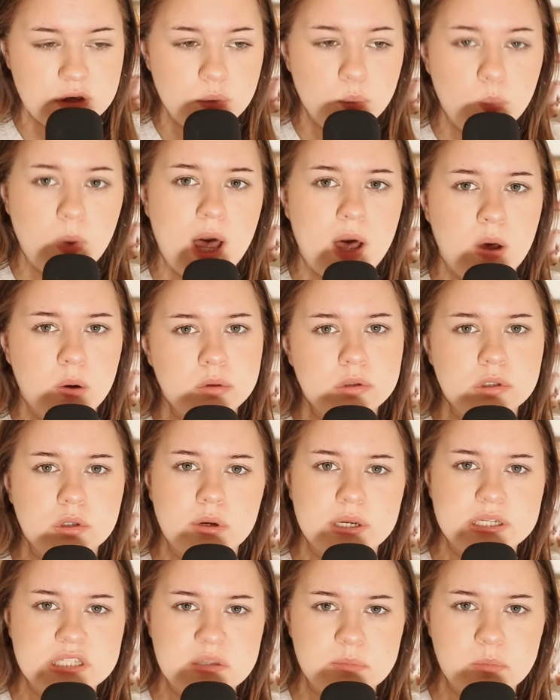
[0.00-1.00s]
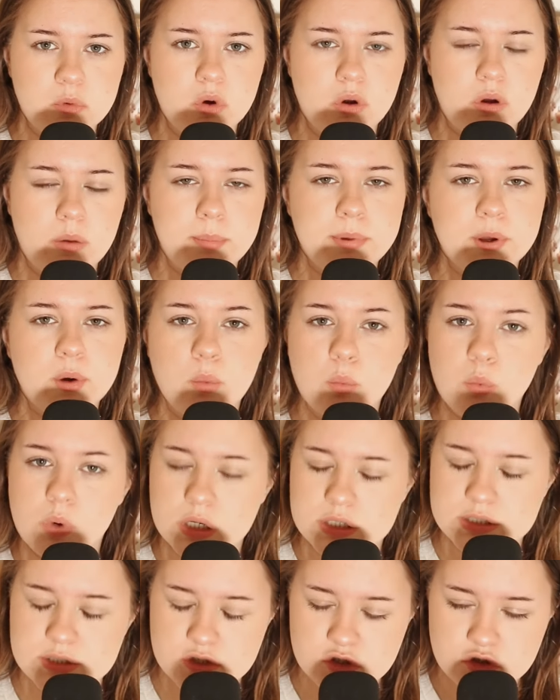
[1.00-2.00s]
Well, not anymore, but
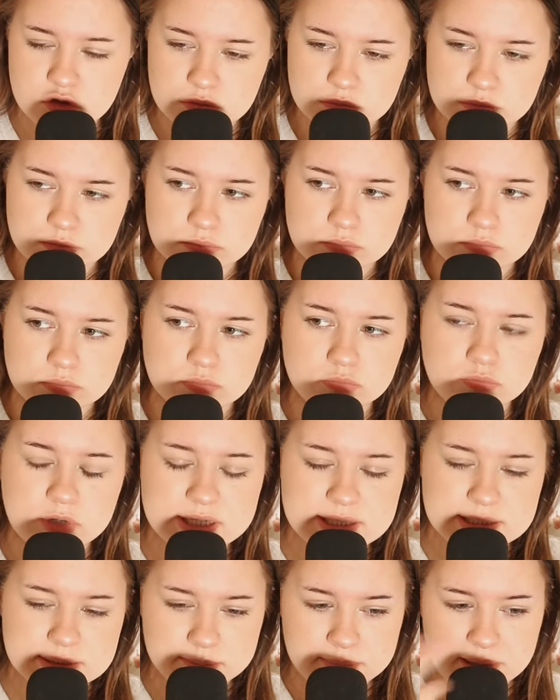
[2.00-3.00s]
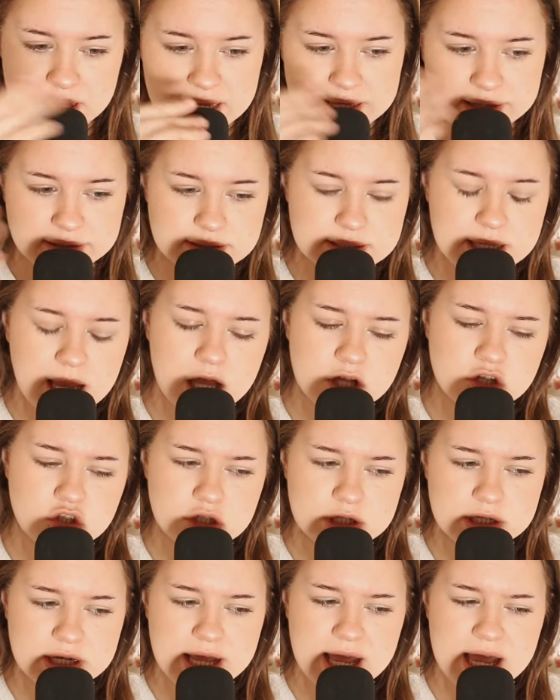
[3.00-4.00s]
was. Rest in peace.
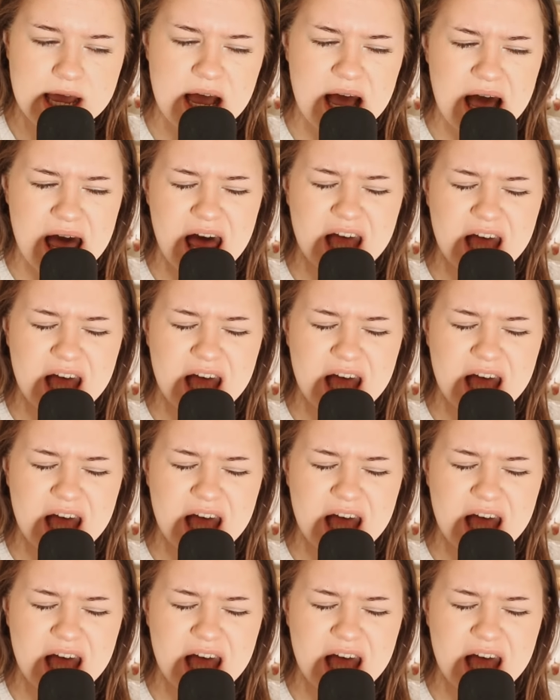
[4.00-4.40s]
Actually,